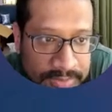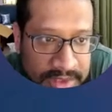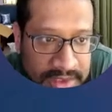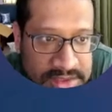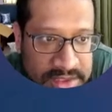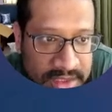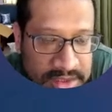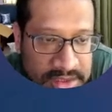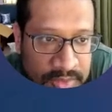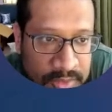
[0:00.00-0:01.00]
Let's try and
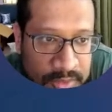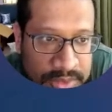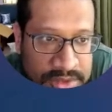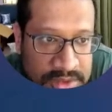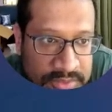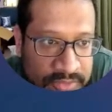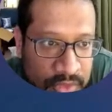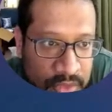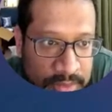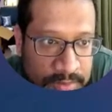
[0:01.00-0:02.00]
download the stuff
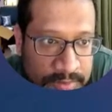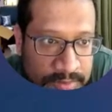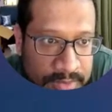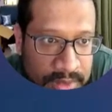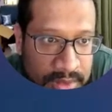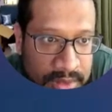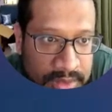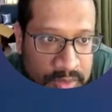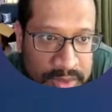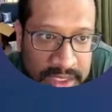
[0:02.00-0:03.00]
from
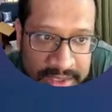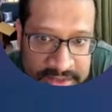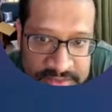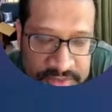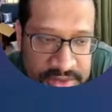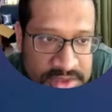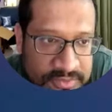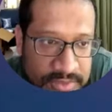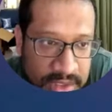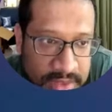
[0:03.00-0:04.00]
Google Ads first,
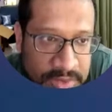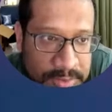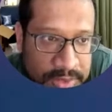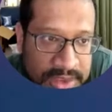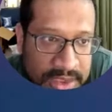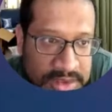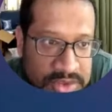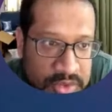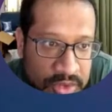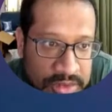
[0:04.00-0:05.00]
and we'll put that
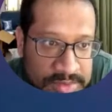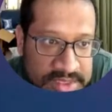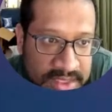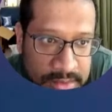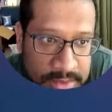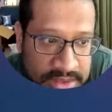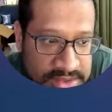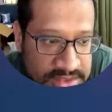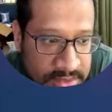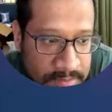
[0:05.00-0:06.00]
into columns A, B and
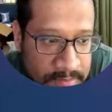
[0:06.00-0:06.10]
C.